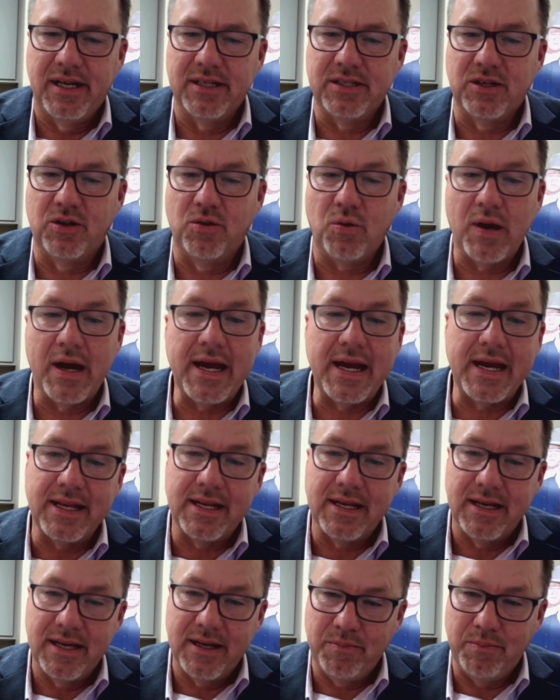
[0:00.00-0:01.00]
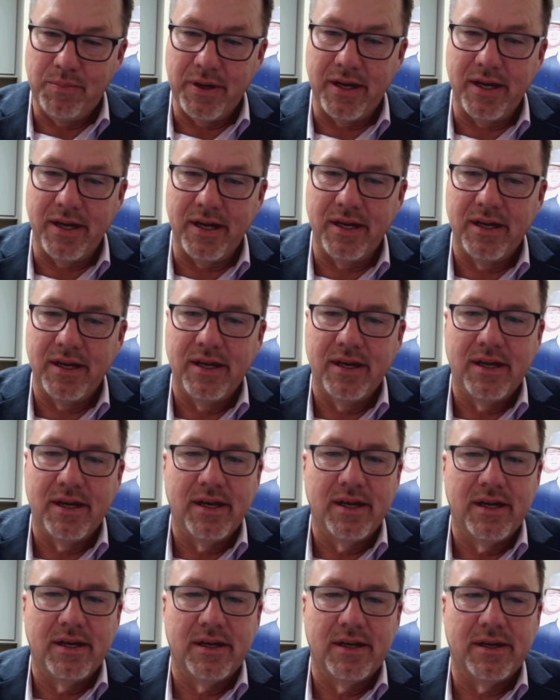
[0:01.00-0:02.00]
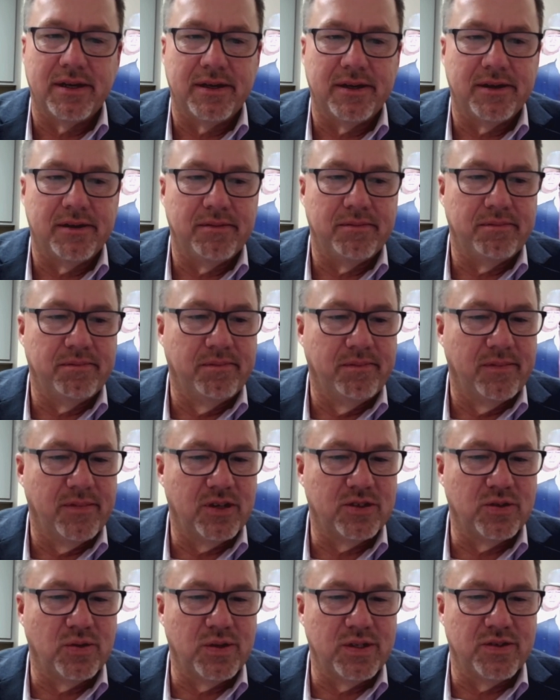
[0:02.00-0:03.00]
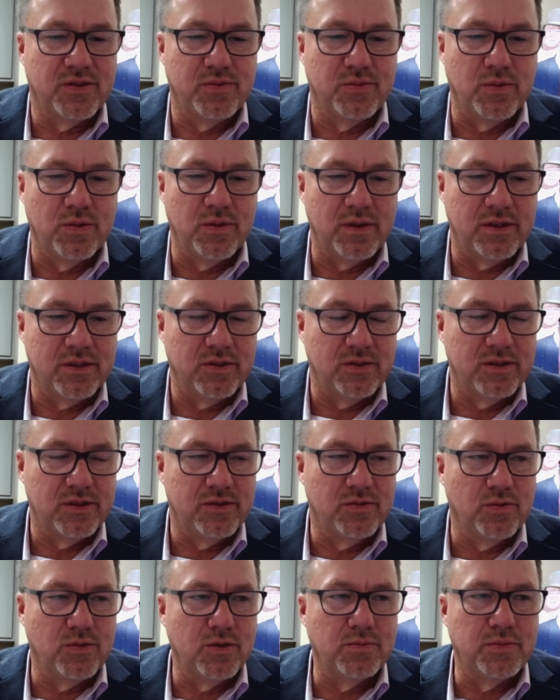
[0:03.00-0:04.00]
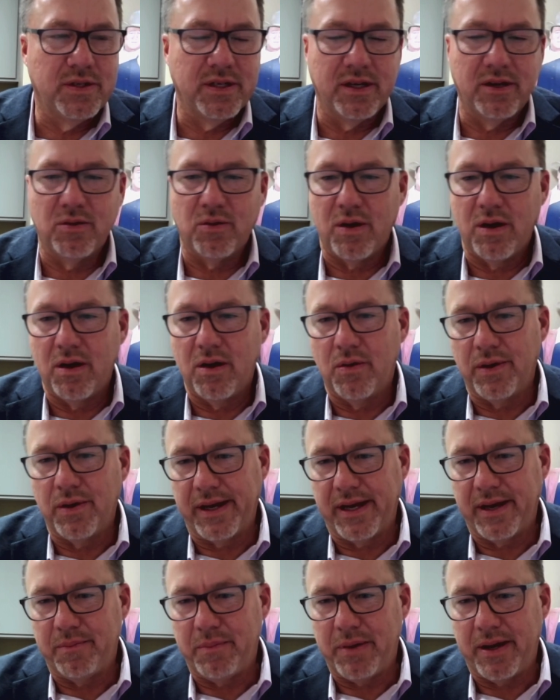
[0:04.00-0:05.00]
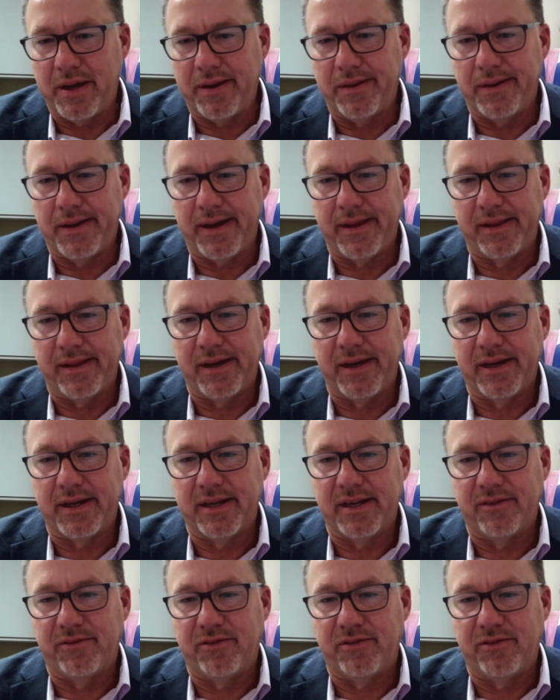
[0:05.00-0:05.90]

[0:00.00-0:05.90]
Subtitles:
and it's great, but there's always room to grow and get better. I think.